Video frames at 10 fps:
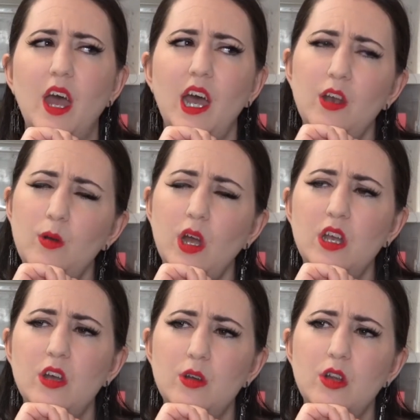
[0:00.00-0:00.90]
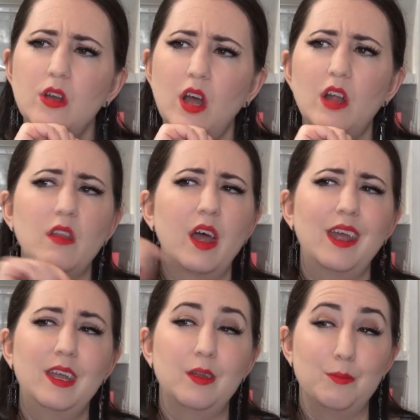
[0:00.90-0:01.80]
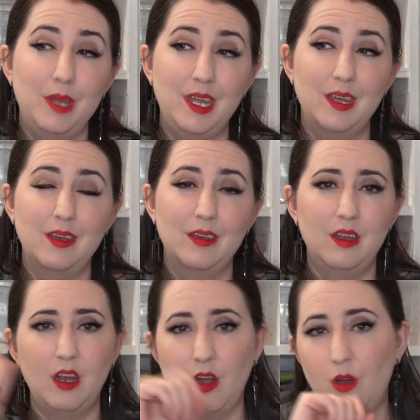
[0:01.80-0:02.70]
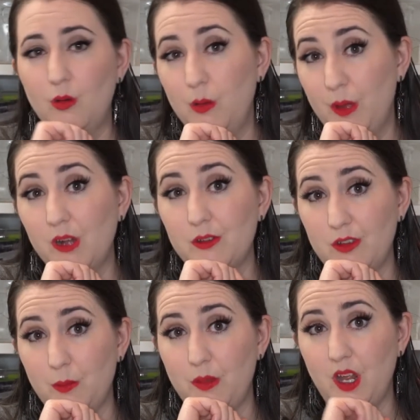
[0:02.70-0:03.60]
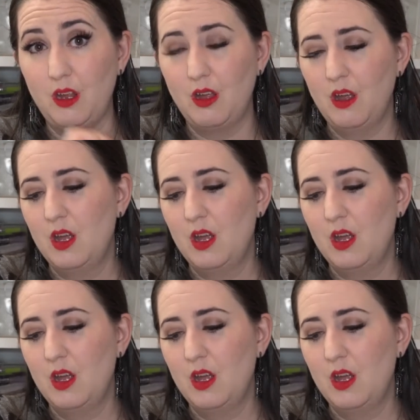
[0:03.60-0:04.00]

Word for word: How do I know you're not lying to me, you know, about something?